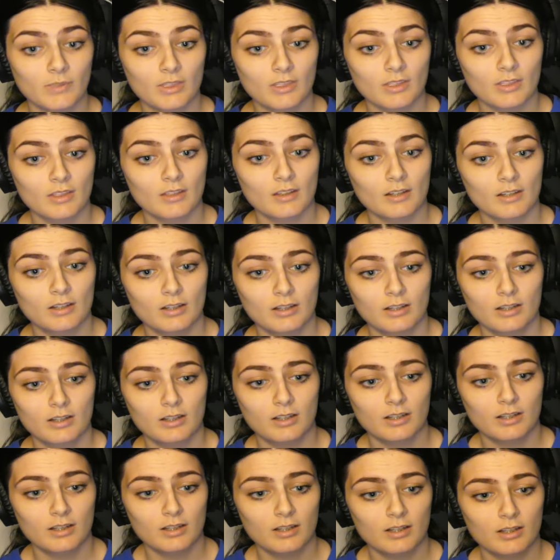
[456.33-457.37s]
Hey,
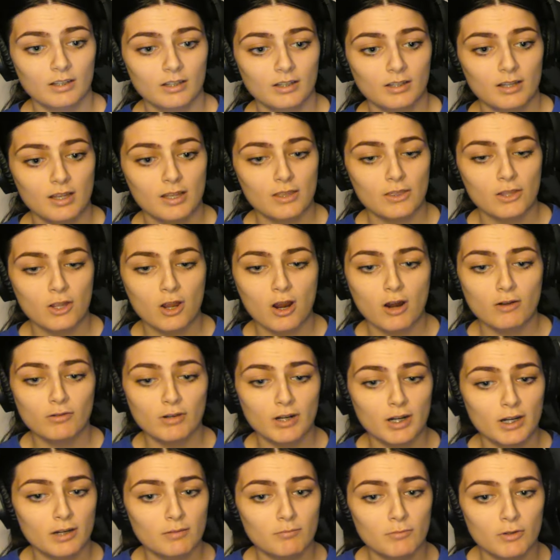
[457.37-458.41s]
hey! They're
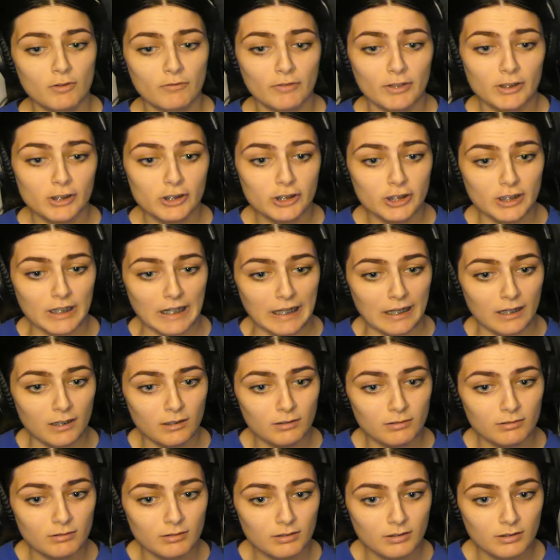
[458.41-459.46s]
already moving shit
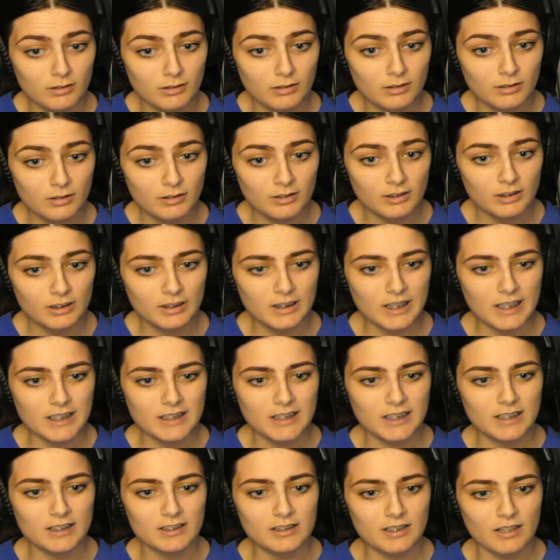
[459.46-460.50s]
out. They
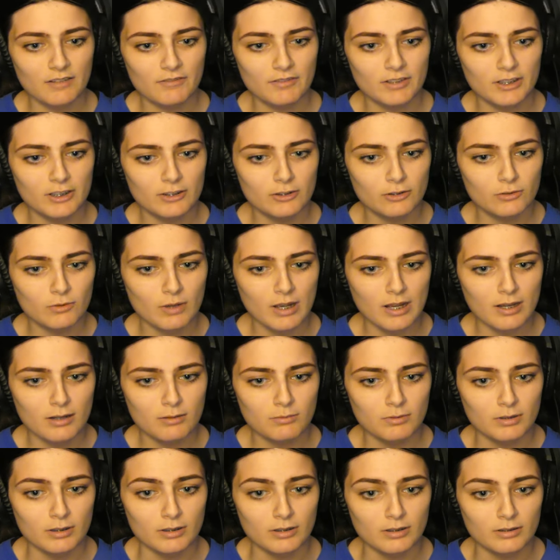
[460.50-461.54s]
said 72
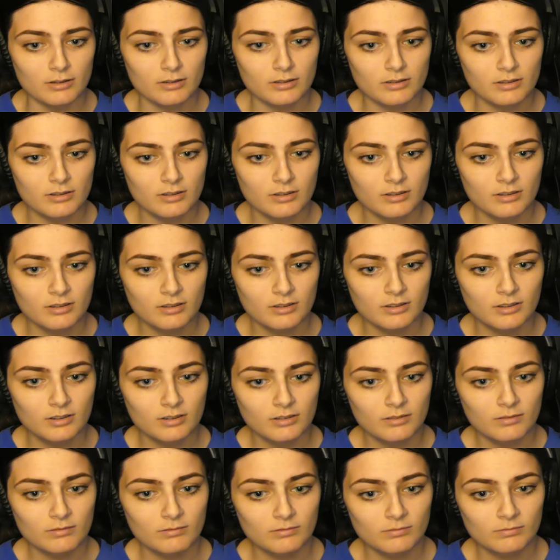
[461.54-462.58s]
hours.
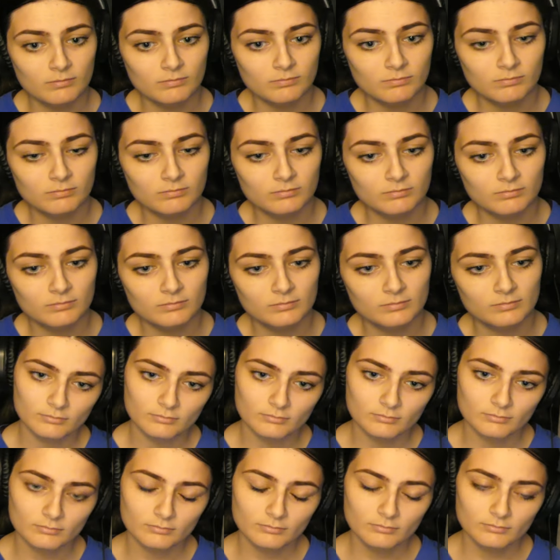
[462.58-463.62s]

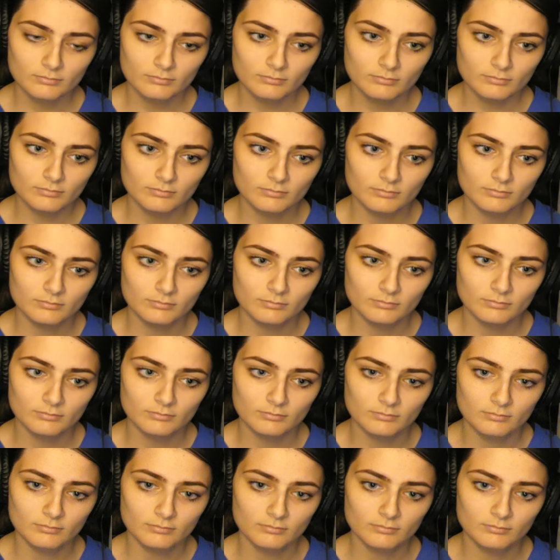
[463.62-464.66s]
Them on the kitchen
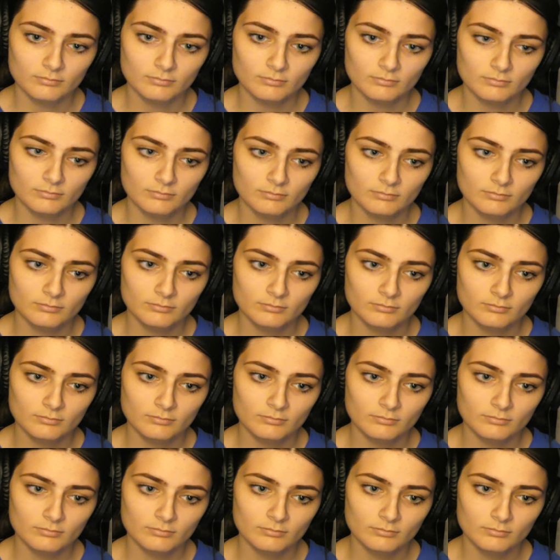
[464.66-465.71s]
counter when you leave.
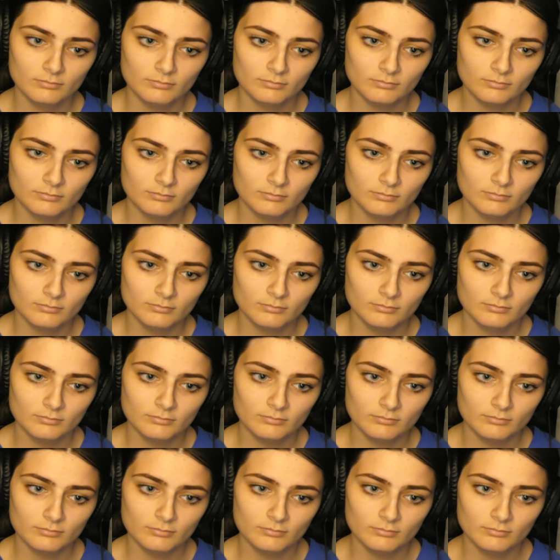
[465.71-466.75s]
No,
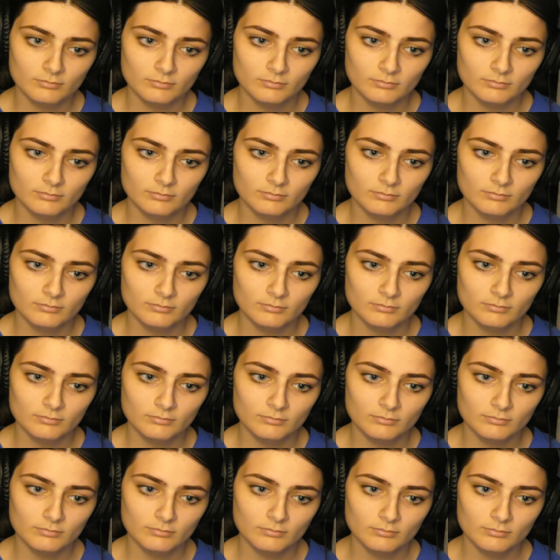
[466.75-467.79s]
mom.
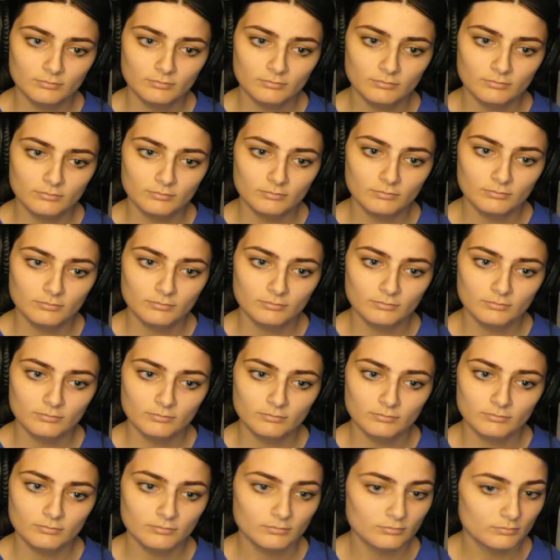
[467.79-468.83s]
Hey, where
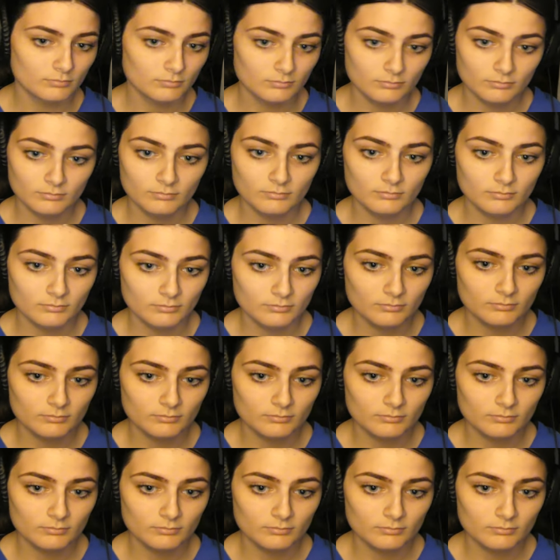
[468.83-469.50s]
am I supposed to go?